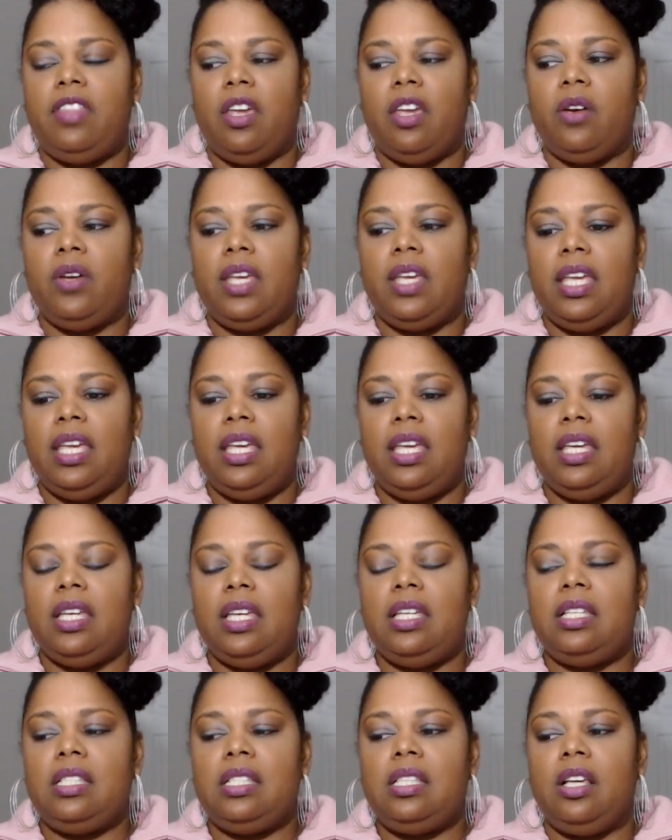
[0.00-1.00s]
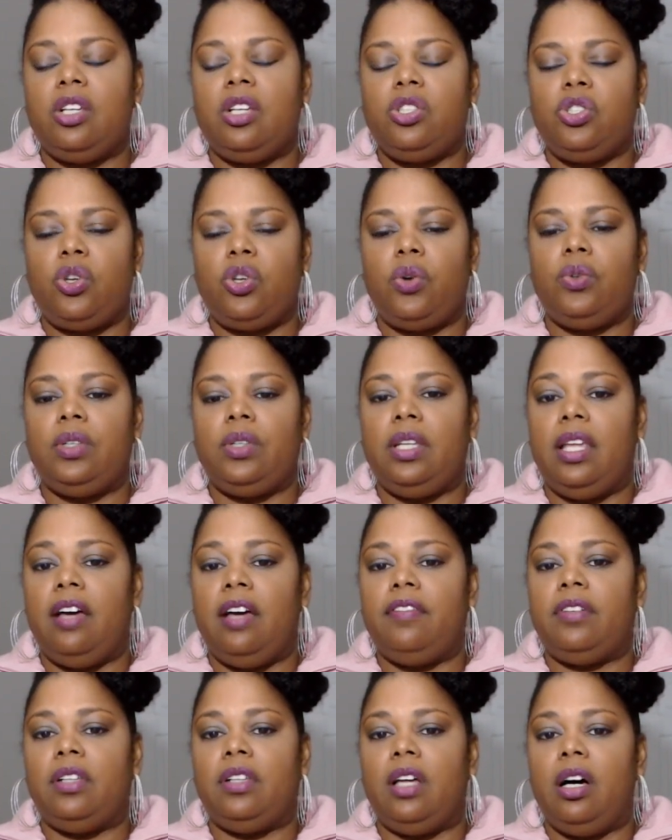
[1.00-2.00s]
there is a certain
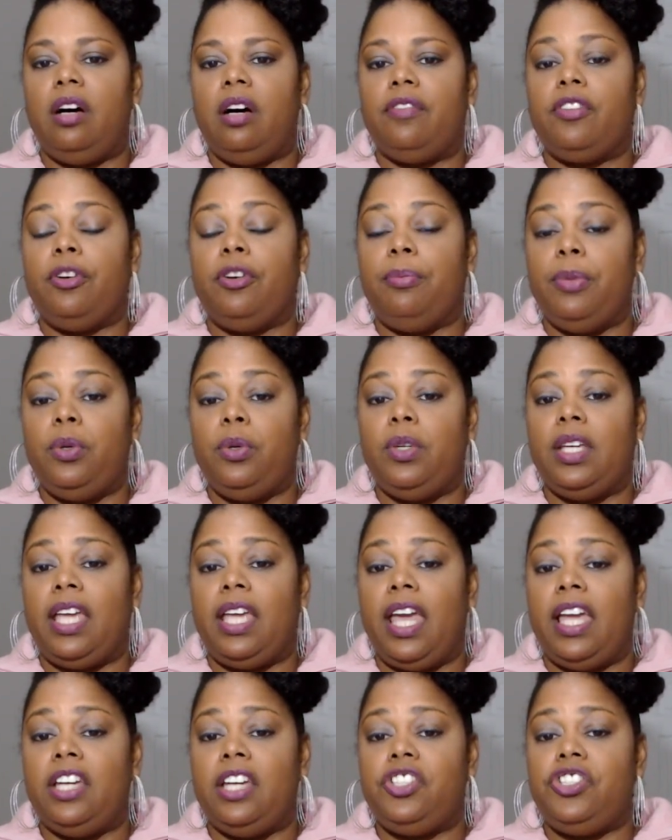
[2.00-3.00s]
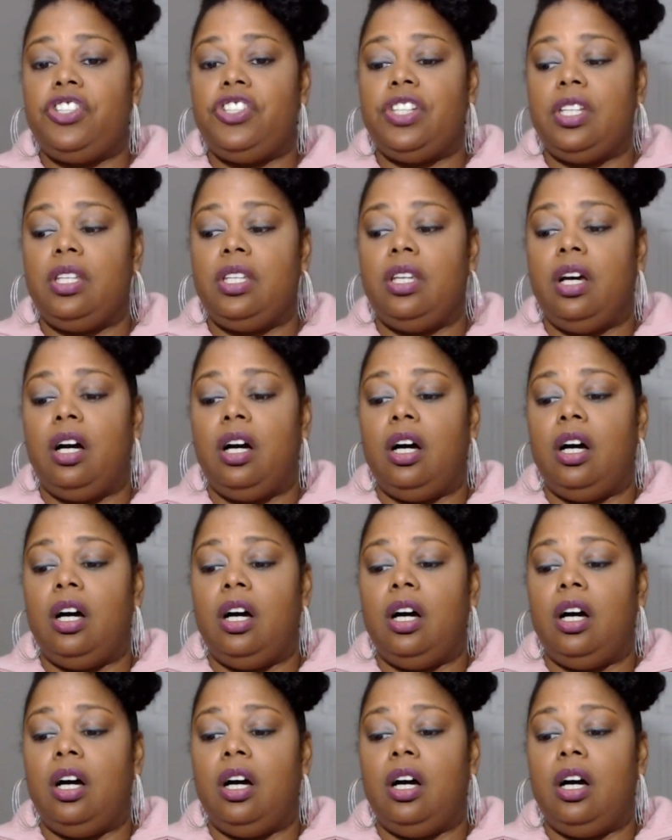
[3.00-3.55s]
level of communication,